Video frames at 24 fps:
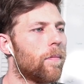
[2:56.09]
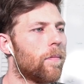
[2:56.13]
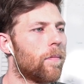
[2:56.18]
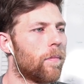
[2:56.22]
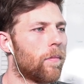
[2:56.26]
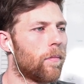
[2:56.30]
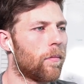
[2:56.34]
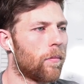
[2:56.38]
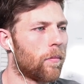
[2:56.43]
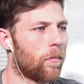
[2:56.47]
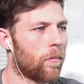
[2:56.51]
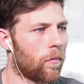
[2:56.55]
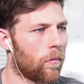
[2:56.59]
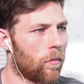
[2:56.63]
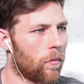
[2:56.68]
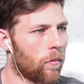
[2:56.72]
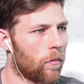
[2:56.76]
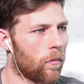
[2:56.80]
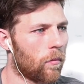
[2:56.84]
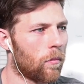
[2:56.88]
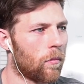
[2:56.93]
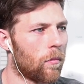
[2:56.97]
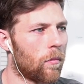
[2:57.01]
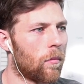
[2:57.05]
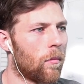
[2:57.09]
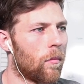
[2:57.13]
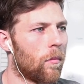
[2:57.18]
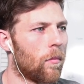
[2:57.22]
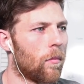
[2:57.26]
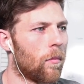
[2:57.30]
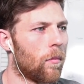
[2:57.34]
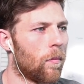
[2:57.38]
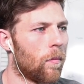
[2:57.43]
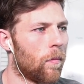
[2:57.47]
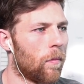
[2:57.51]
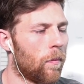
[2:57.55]

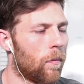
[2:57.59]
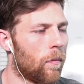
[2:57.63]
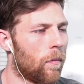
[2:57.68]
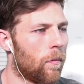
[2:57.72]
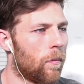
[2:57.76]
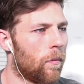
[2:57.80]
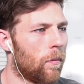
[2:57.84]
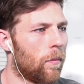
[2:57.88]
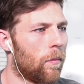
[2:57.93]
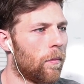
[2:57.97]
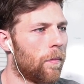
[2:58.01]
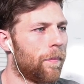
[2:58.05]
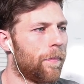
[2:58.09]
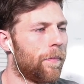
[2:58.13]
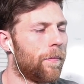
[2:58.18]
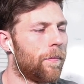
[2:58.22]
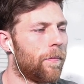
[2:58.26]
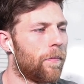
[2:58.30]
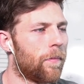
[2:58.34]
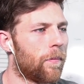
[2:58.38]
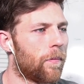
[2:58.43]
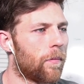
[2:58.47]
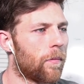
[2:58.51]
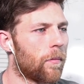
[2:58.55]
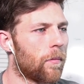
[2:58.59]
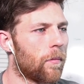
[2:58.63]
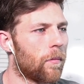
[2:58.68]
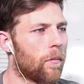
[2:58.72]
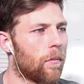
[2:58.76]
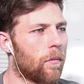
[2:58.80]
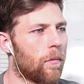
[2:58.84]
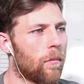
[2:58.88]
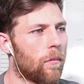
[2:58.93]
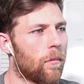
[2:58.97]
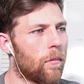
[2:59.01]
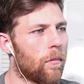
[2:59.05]

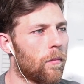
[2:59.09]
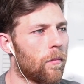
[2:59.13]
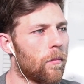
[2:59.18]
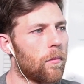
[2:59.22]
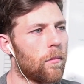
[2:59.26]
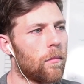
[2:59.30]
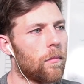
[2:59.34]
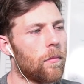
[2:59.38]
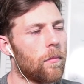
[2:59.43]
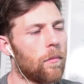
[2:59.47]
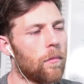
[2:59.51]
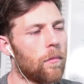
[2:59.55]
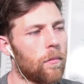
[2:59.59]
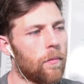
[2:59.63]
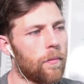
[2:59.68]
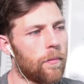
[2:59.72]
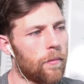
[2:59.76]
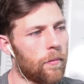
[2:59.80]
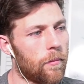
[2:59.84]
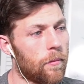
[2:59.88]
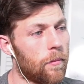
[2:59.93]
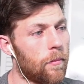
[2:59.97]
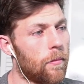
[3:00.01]
The person shown says nothing.